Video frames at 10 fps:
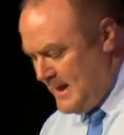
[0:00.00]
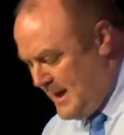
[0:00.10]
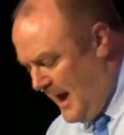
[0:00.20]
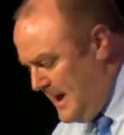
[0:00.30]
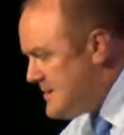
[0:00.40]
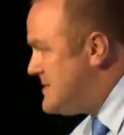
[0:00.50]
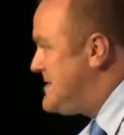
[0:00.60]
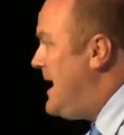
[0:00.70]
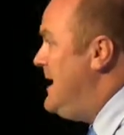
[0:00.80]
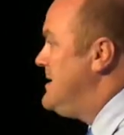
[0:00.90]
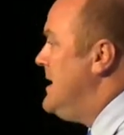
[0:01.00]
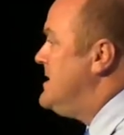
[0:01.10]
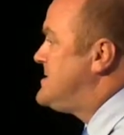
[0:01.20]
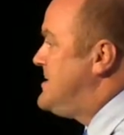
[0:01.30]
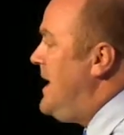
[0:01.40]
God designed
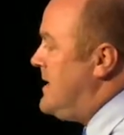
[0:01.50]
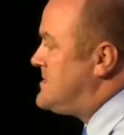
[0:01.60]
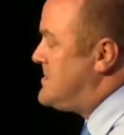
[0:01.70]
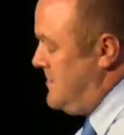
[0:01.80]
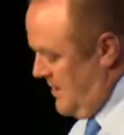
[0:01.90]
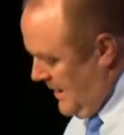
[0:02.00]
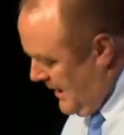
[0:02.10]
sex to,